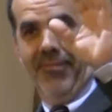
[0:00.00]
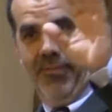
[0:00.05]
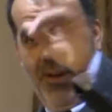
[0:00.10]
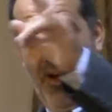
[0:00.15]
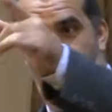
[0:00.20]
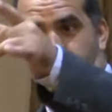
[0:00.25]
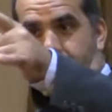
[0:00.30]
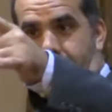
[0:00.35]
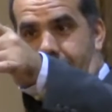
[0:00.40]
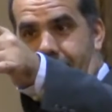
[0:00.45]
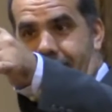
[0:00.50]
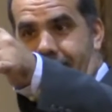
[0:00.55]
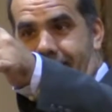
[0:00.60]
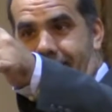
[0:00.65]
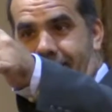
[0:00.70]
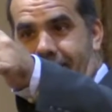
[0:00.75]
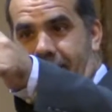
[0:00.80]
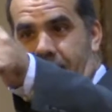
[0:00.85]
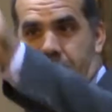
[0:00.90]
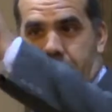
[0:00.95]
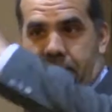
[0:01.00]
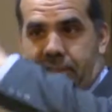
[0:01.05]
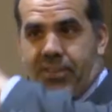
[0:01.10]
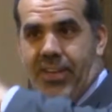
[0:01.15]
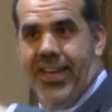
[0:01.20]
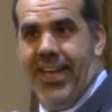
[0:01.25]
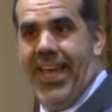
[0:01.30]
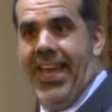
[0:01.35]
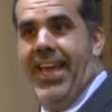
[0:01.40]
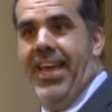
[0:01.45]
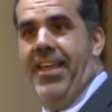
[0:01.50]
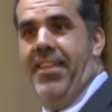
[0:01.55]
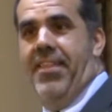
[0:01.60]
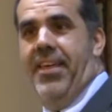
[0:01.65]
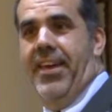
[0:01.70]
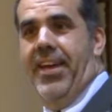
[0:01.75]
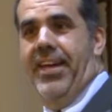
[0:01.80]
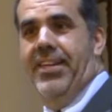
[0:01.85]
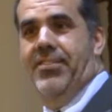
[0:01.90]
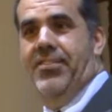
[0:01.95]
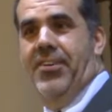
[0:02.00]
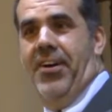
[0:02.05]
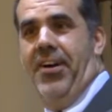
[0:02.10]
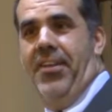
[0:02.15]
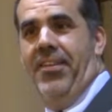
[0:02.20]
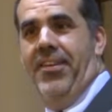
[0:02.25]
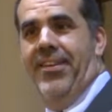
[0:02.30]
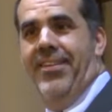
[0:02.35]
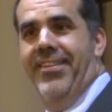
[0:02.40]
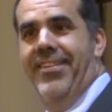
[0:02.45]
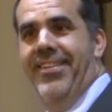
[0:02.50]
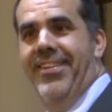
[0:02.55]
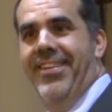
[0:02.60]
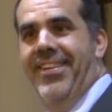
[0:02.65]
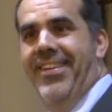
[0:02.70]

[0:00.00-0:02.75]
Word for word: Oh, there was a hand that I saw.